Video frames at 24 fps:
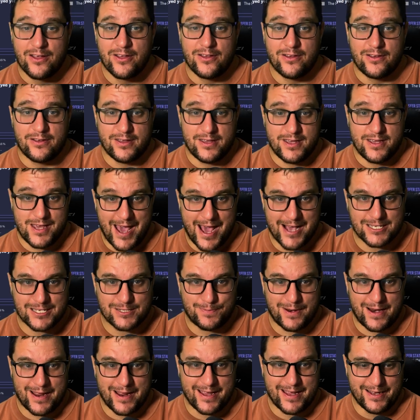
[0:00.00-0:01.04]
Yes,
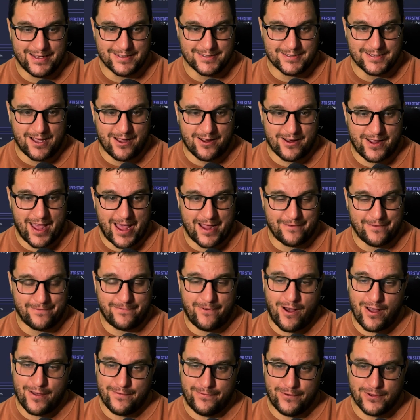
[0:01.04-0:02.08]
please. Okay,
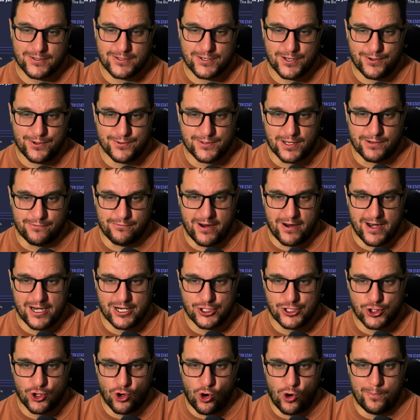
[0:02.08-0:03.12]
5'2", so really
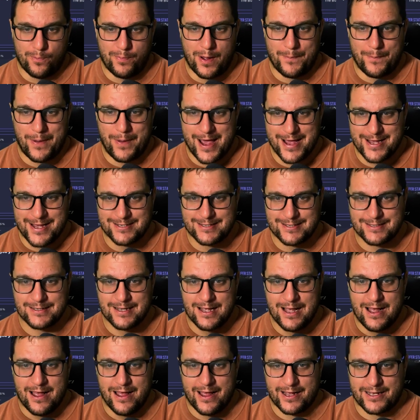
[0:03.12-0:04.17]
short, but pace,
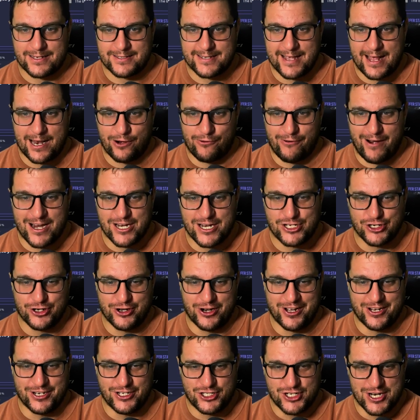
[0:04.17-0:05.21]
acceleration,
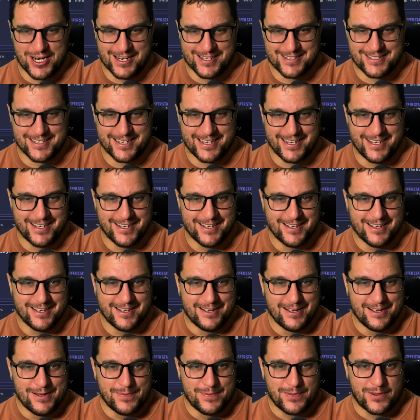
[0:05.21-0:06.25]
agility.
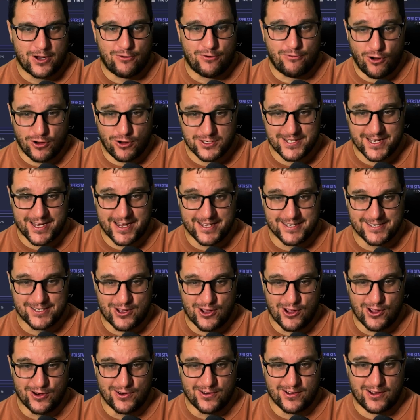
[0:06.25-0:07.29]
Crossing is
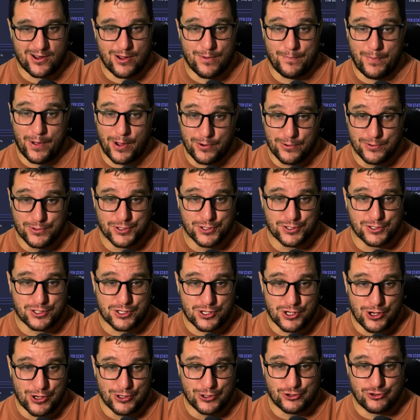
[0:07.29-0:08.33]
good, composure's
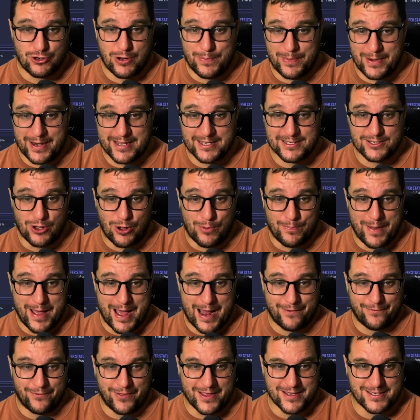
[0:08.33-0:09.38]
good, dribbling's not
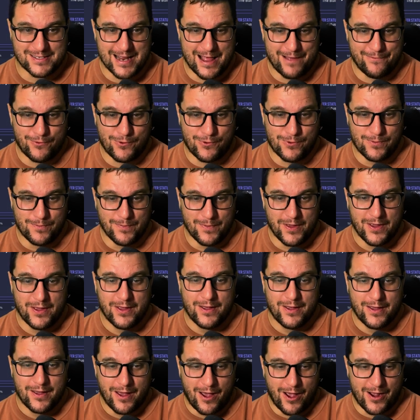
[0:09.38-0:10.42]
bad for this level.
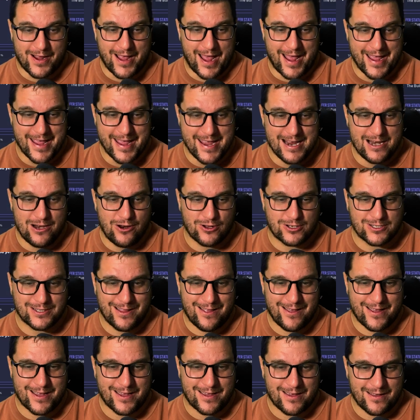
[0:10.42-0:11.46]
Okay, he looks
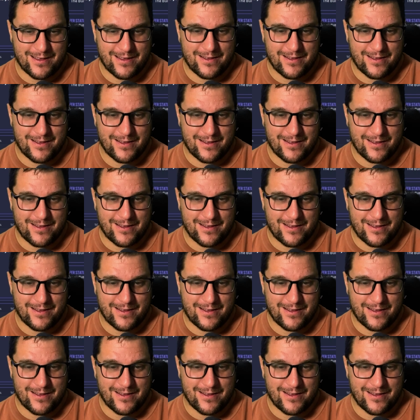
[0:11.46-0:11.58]
like